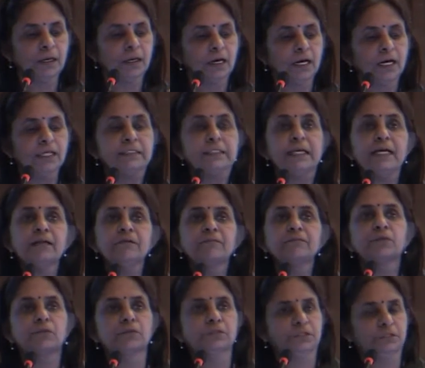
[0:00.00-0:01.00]
And then of
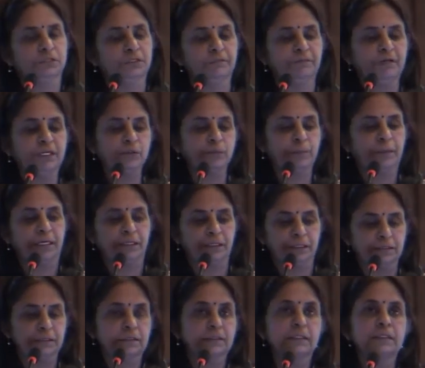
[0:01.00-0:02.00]
course the waste
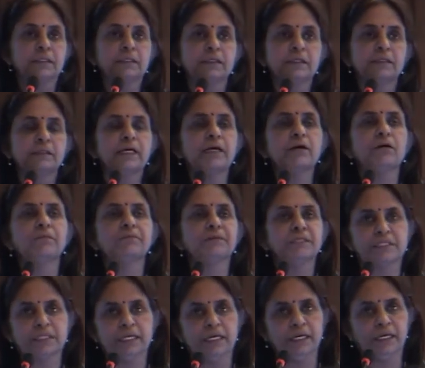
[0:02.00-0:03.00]
pickers, they
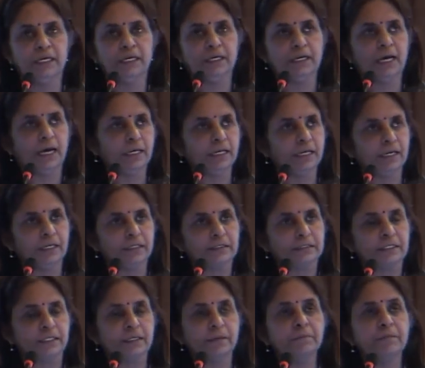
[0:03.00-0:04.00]
obviously rally against
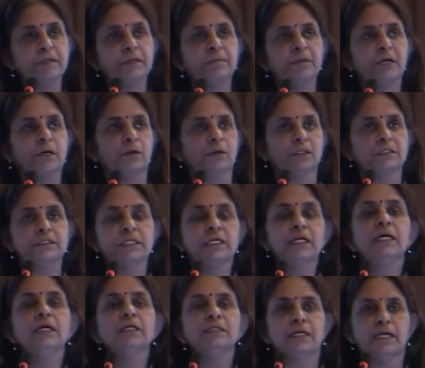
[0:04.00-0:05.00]
the company because
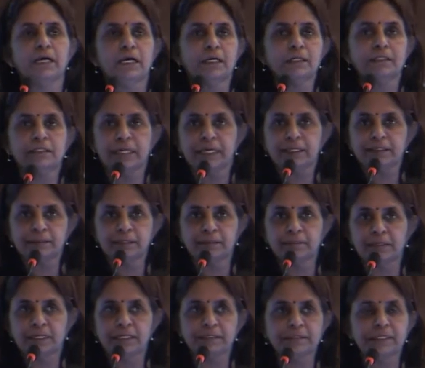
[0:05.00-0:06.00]
there are, like
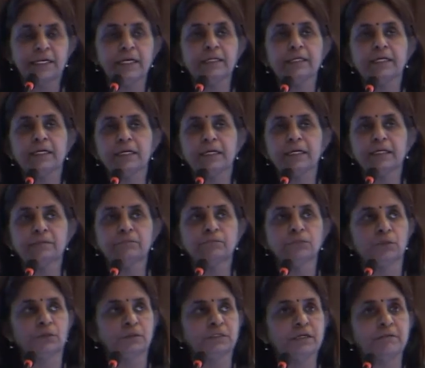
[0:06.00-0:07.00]
somebody said,
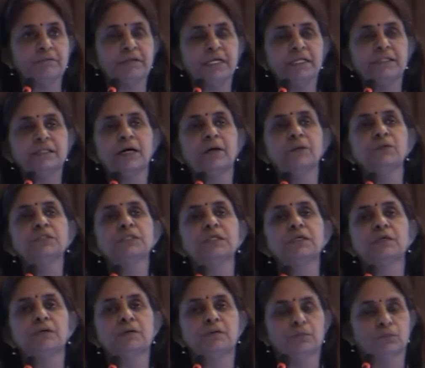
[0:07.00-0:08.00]

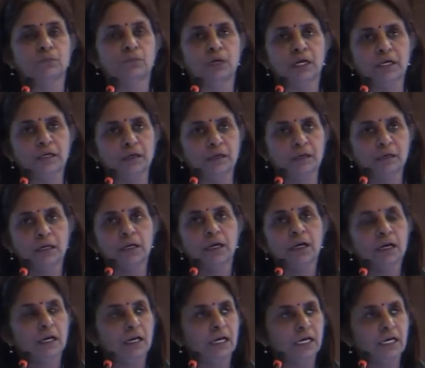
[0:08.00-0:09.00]
70,000,
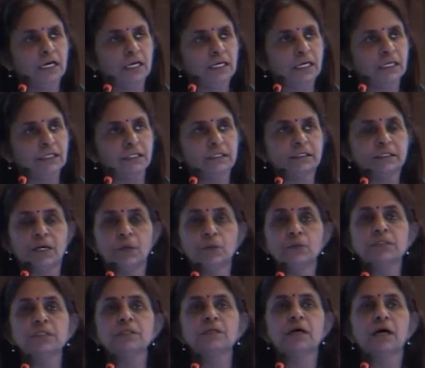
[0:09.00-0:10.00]

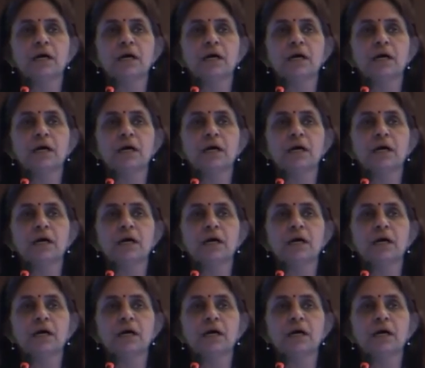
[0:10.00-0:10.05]
100,000